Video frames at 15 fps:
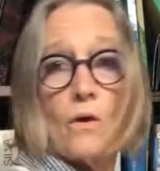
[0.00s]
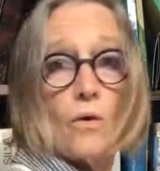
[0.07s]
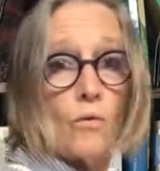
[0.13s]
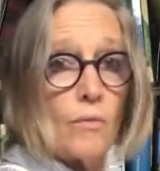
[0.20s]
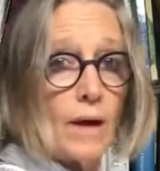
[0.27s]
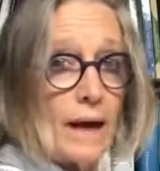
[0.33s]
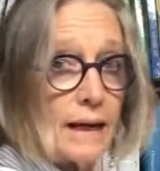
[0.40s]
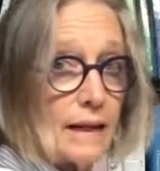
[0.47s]

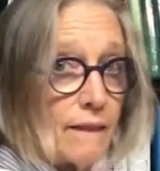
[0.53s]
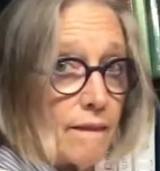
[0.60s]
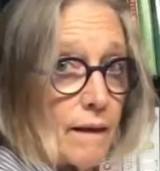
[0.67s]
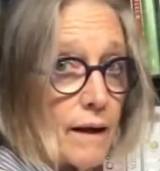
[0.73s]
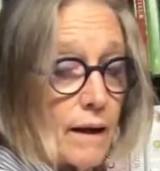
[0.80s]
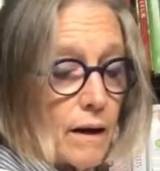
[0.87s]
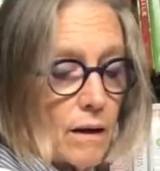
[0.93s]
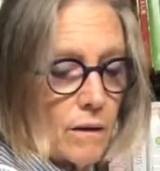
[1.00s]
right in
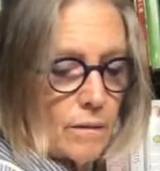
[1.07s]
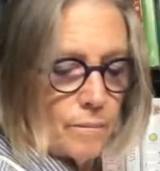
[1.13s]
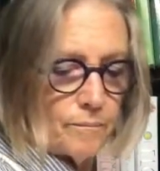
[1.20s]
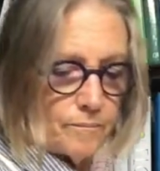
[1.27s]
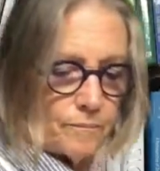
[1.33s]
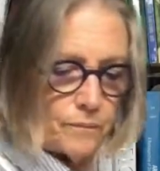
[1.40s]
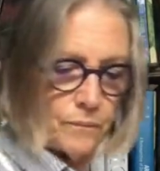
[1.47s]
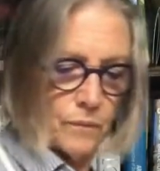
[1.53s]
there.
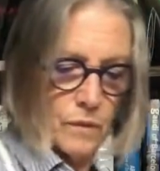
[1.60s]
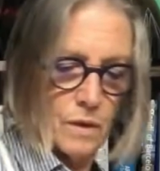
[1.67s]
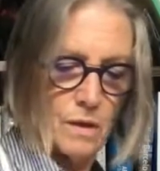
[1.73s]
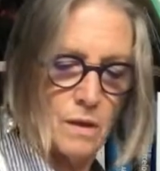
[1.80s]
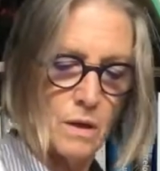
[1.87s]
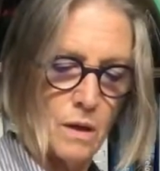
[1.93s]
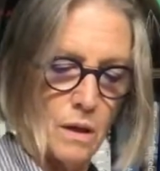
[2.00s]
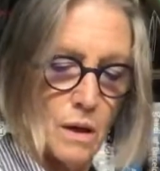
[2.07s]

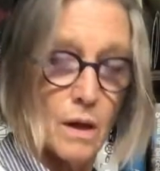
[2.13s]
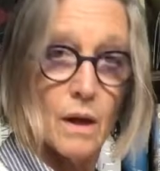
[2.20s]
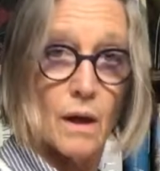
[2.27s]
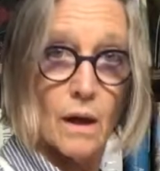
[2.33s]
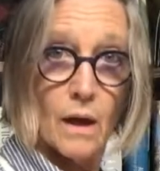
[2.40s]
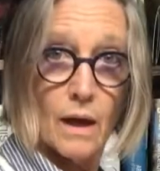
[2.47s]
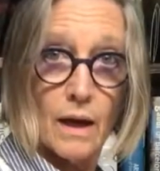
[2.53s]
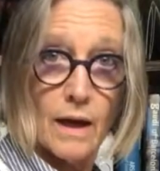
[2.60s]

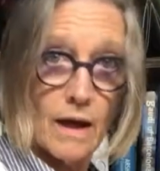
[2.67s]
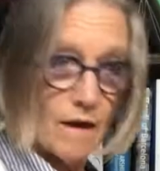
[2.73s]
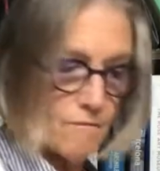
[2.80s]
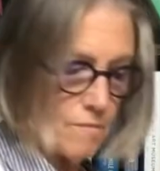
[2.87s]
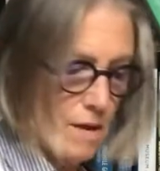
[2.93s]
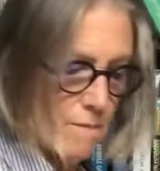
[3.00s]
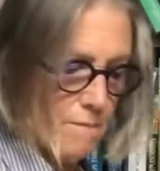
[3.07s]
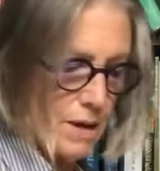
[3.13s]
I have
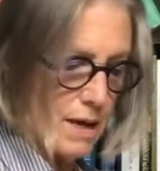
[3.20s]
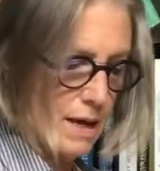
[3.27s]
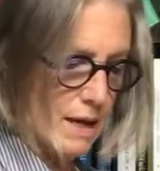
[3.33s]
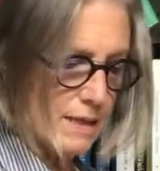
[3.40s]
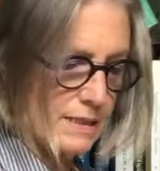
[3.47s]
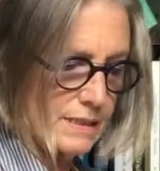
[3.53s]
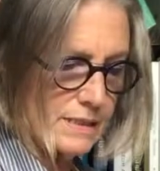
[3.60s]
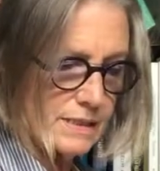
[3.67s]
my
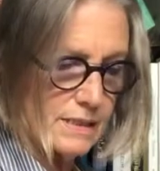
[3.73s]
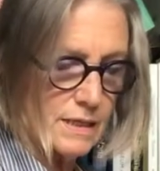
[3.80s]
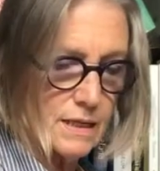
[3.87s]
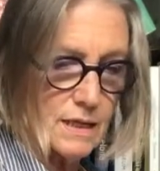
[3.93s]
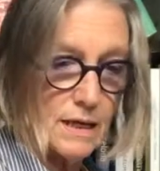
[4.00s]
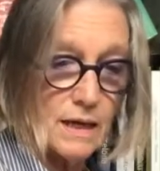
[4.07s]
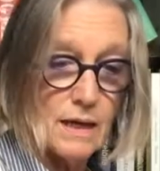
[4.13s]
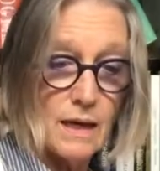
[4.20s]
paints,
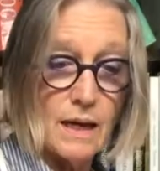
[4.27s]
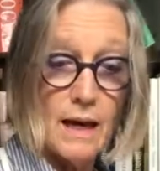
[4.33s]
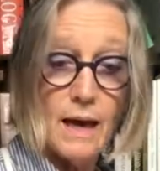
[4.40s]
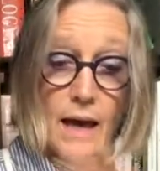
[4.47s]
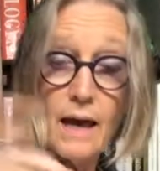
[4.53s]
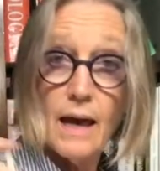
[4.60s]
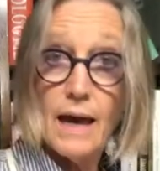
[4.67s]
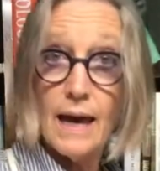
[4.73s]

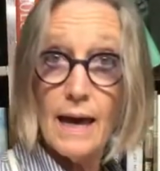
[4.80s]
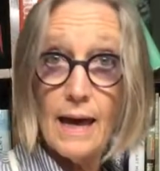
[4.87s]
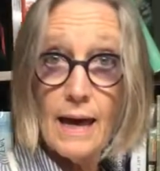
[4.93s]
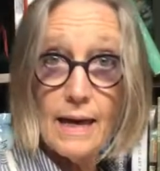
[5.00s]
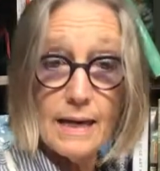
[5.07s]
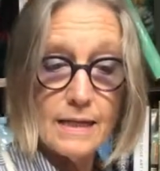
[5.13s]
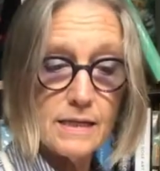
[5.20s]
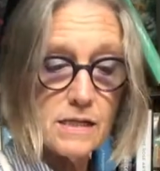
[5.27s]

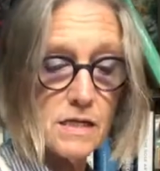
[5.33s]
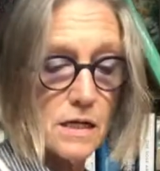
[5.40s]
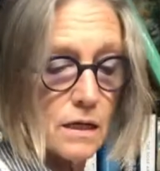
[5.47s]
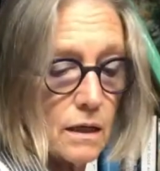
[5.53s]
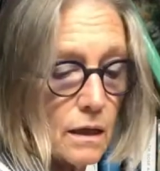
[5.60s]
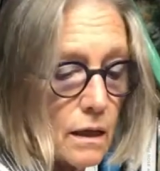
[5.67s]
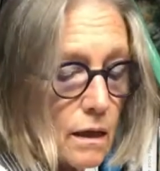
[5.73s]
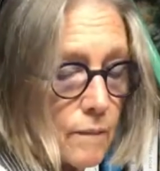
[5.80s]
and
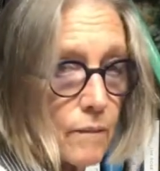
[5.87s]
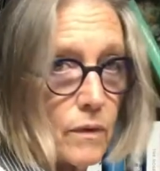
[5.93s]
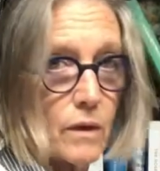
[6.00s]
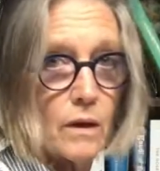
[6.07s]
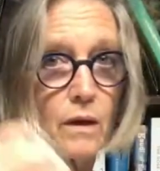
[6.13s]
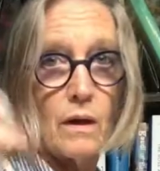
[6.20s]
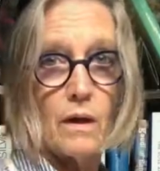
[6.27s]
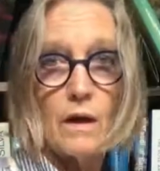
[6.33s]

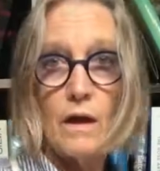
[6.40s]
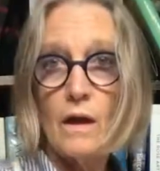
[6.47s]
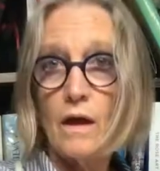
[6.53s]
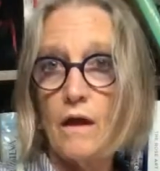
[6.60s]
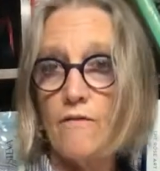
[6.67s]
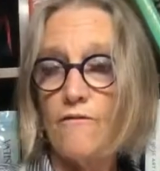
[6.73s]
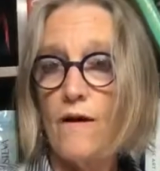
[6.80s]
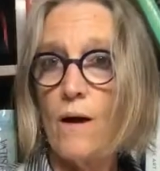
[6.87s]

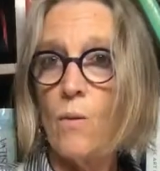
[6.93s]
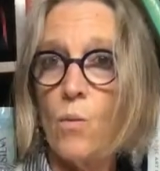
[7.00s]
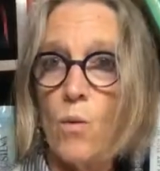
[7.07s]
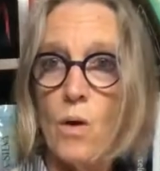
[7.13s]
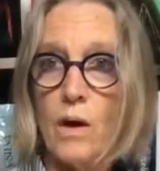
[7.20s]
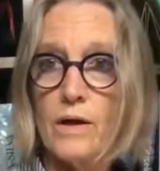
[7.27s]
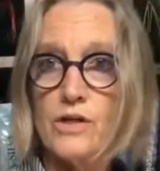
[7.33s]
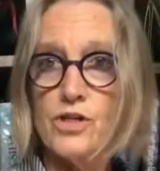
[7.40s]
if I
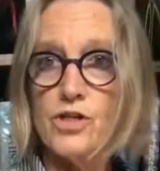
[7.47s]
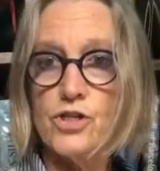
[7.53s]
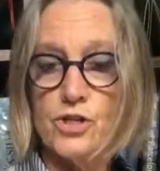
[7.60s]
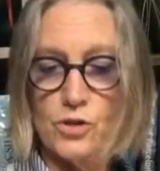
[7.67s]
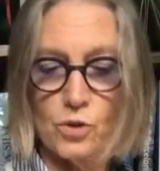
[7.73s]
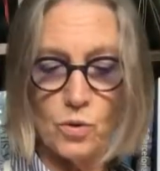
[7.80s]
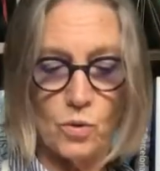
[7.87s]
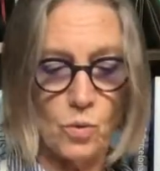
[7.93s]
want
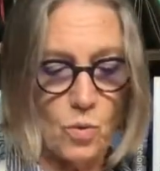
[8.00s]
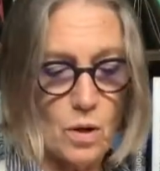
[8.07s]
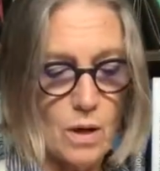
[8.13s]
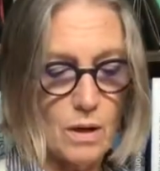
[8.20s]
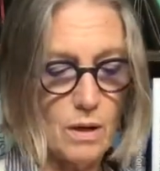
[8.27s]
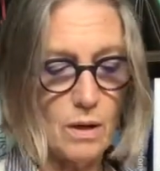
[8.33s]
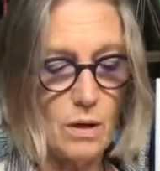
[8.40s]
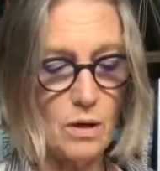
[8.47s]
to
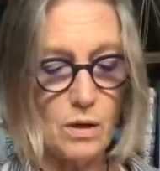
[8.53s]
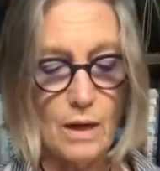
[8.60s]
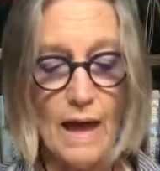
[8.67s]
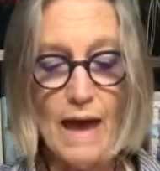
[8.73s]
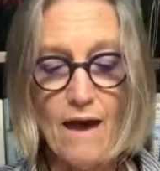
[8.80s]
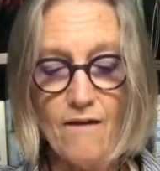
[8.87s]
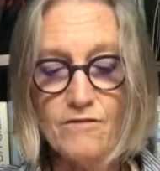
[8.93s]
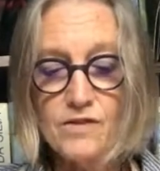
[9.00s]

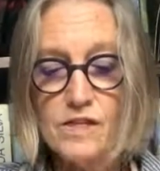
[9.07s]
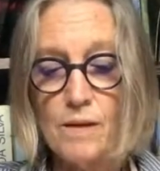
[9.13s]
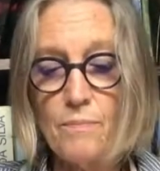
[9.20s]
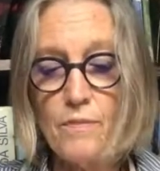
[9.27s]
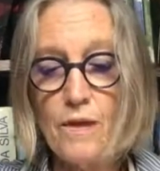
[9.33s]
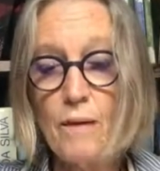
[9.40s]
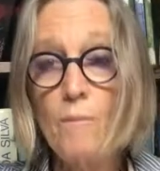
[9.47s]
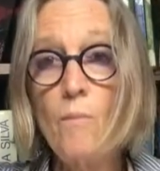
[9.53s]
have
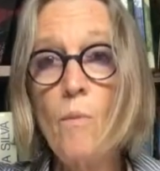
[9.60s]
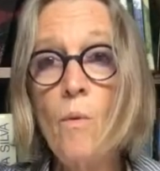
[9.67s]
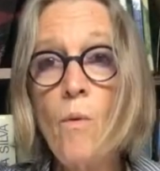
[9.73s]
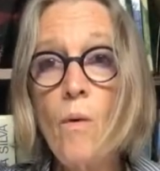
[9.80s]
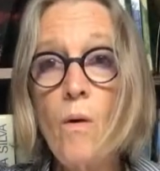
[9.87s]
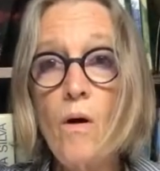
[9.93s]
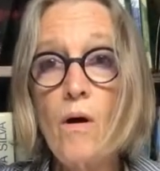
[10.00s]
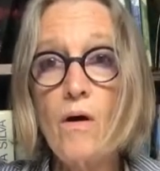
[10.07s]
something
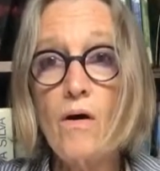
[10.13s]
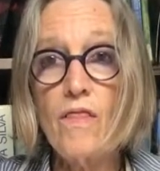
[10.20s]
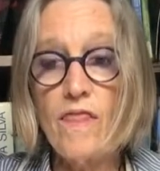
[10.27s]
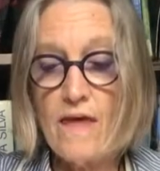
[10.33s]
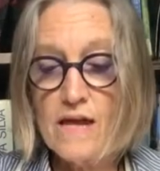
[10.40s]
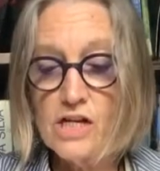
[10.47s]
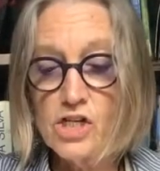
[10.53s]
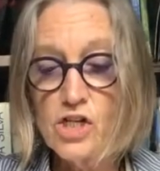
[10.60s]
more
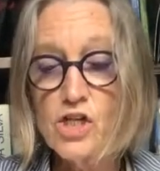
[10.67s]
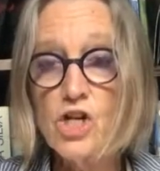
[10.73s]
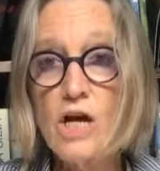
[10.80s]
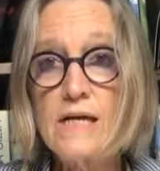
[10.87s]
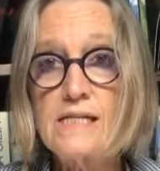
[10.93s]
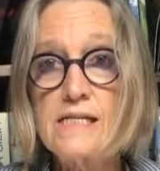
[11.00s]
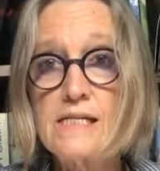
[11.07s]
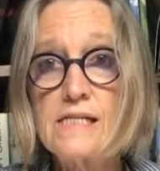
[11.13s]
than
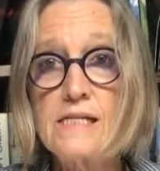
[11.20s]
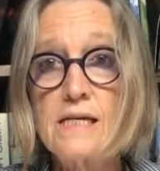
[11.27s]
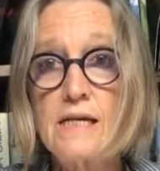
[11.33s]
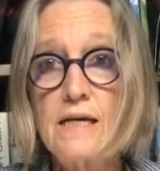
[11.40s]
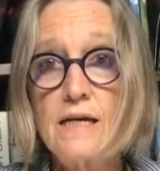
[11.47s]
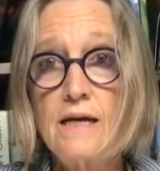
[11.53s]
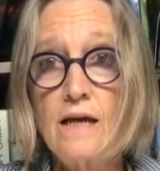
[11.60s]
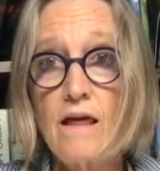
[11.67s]
just
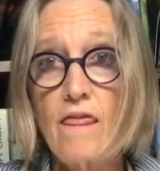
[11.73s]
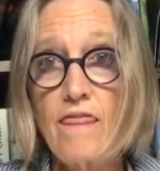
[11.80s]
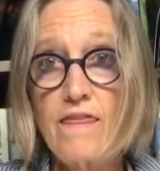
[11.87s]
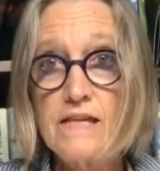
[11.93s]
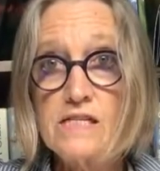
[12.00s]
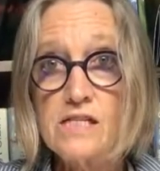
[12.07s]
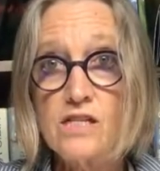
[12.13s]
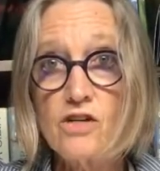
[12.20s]

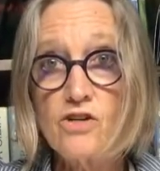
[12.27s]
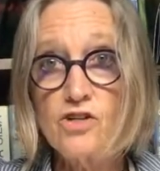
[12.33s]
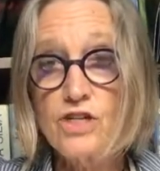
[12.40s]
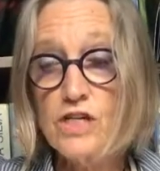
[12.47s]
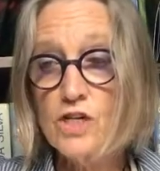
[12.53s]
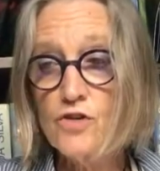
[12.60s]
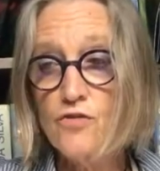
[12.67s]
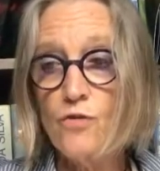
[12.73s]
this little
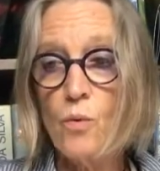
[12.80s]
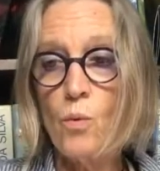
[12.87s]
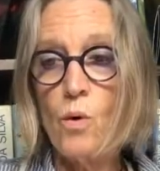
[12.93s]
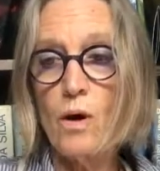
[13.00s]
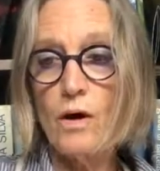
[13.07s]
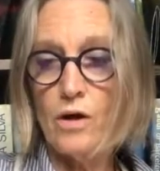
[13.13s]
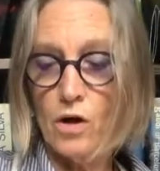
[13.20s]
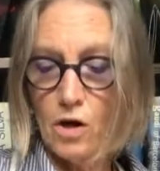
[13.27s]
dish for
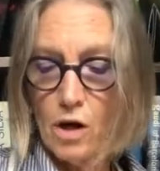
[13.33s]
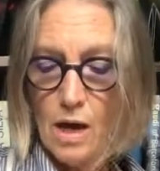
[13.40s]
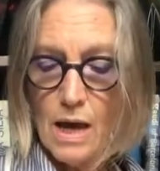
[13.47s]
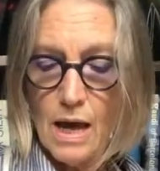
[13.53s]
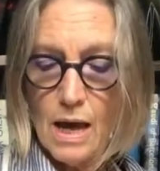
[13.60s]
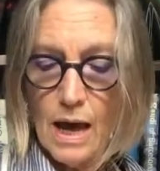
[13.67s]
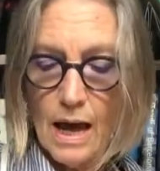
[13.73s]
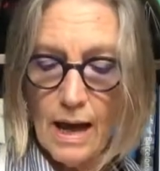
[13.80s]
water,
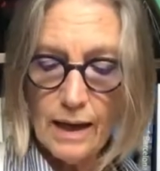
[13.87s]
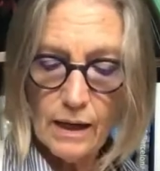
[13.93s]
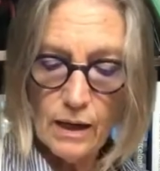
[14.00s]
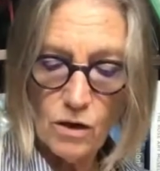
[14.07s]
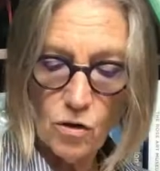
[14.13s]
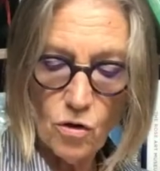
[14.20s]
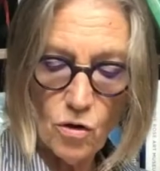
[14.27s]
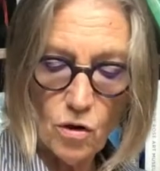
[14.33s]
I can
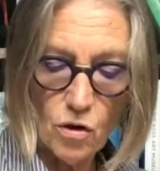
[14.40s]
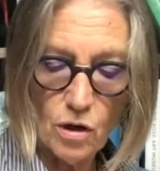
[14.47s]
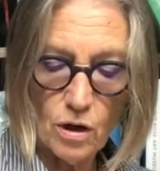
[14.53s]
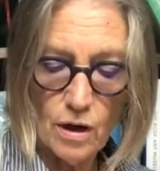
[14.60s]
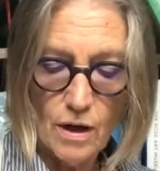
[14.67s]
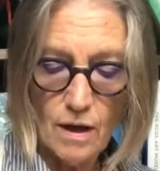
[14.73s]
hook